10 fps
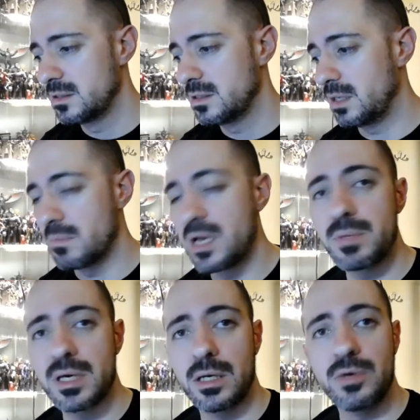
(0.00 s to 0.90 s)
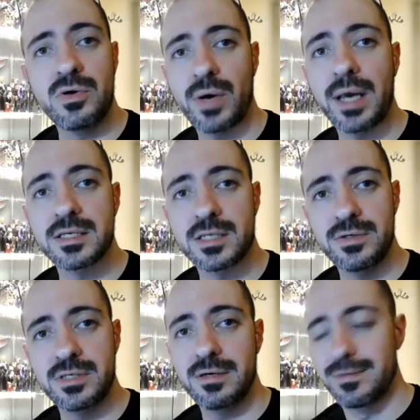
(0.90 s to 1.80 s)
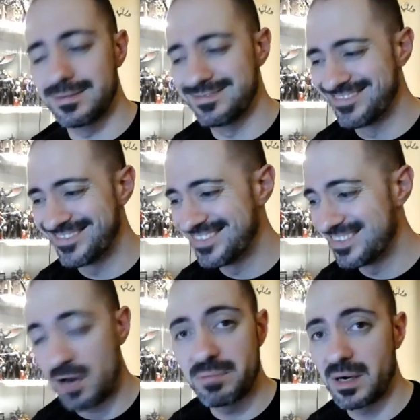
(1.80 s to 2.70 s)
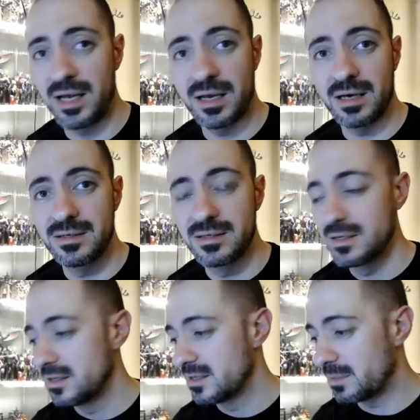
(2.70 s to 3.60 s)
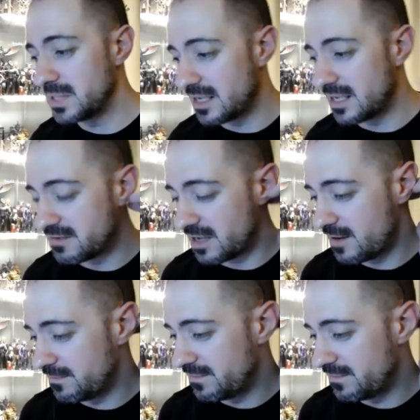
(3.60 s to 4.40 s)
It may be a Loot Crate exclusive. I'd buy it though. I'll be down for that.